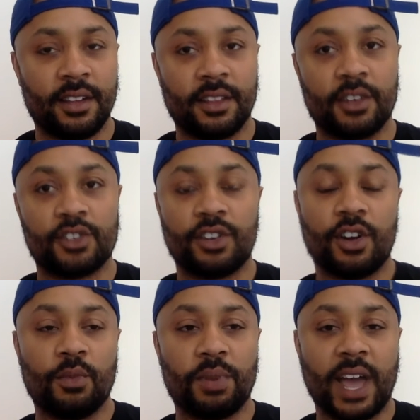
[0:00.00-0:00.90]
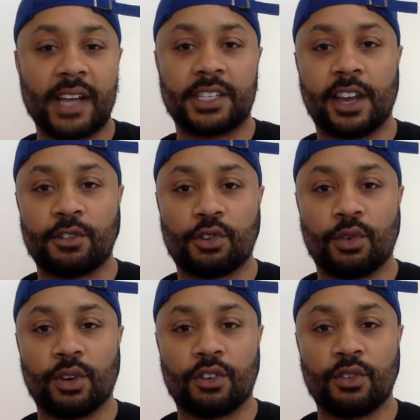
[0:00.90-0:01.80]
there's no black technical
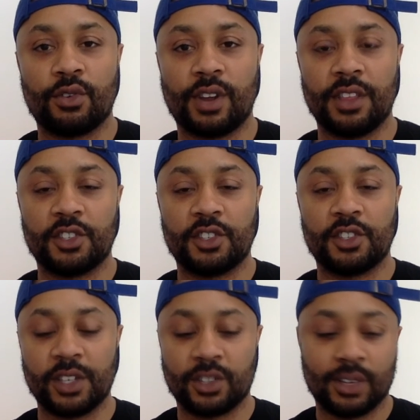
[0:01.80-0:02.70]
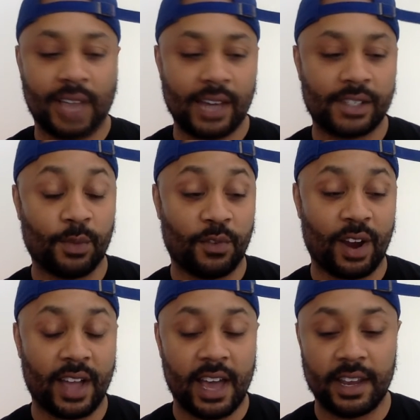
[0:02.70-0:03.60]
recruiter in the space. So before
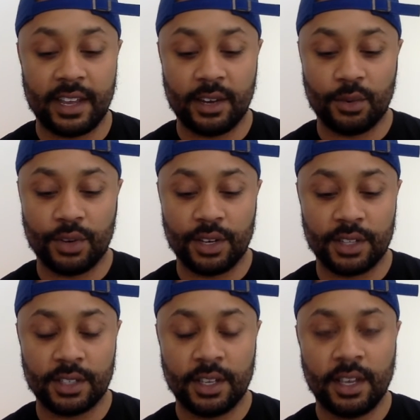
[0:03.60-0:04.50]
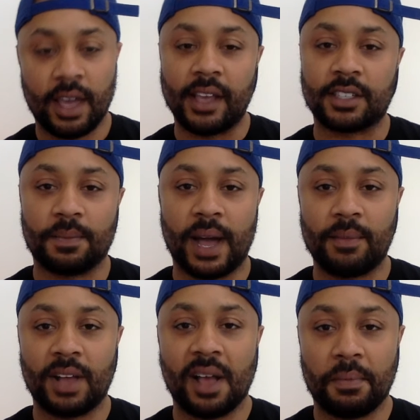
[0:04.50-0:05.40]
I got in, it was, hey, it's a
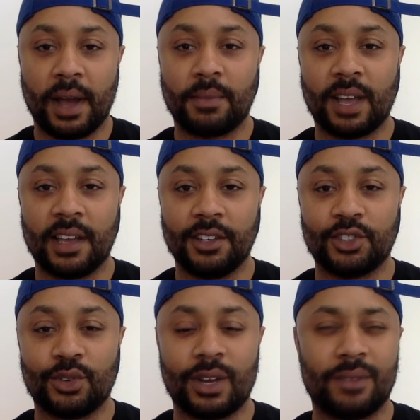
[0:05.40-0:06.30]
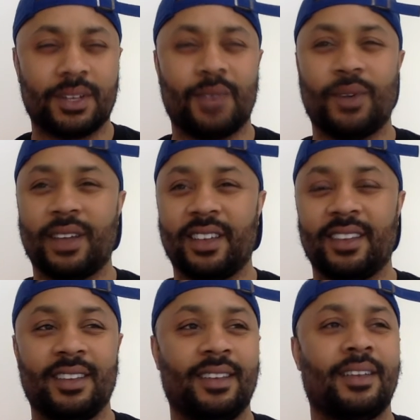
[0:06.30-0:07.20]
pipeline issue. And I was like, wait.
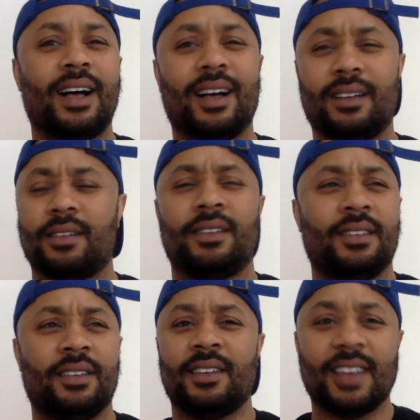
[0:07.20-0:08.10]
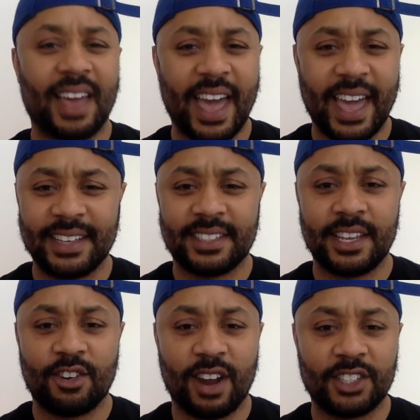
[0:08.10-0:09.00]
A&T
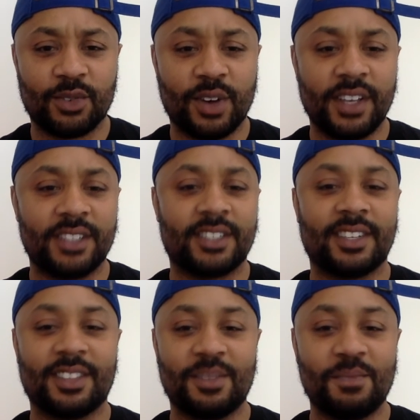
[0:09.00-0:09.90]
graduates the